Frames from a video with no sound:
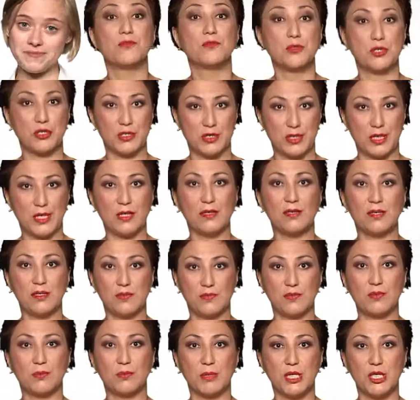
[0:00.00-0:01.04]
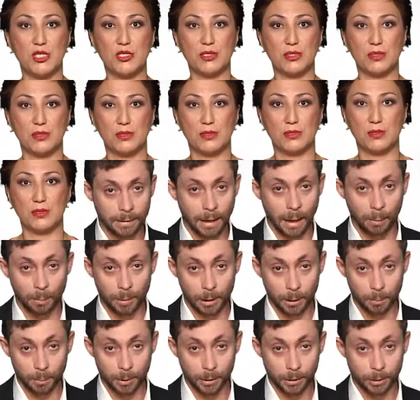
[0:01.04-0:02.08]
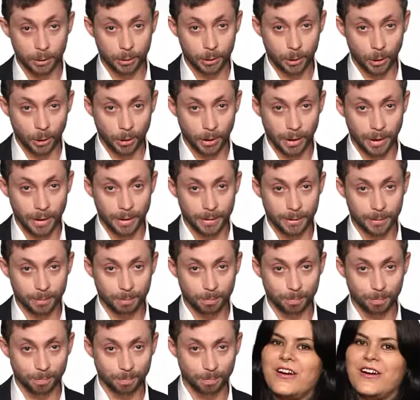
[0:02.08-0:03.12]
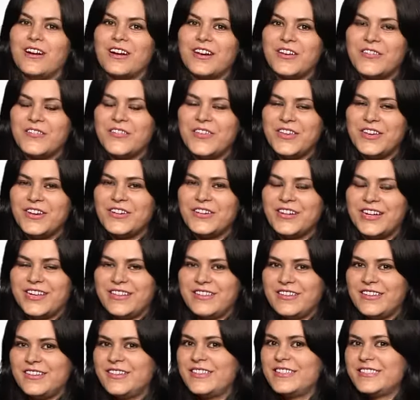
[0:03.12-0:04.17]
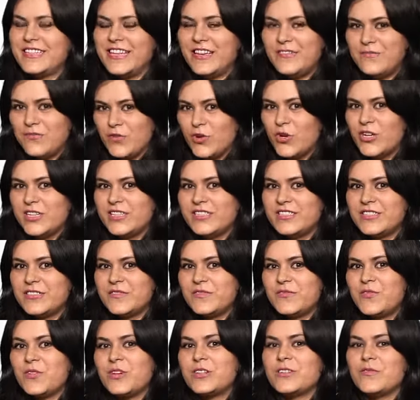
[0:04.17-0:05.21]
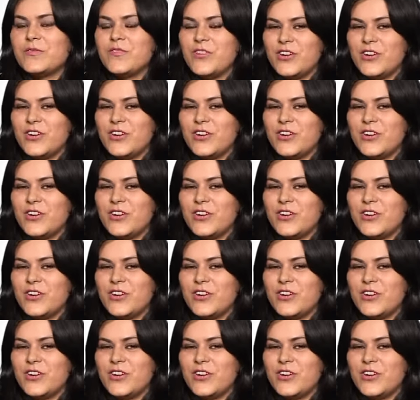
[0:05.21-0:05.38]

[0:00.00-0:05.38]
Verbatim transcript: First hand information, commitment to journalism RFERL is a voice for the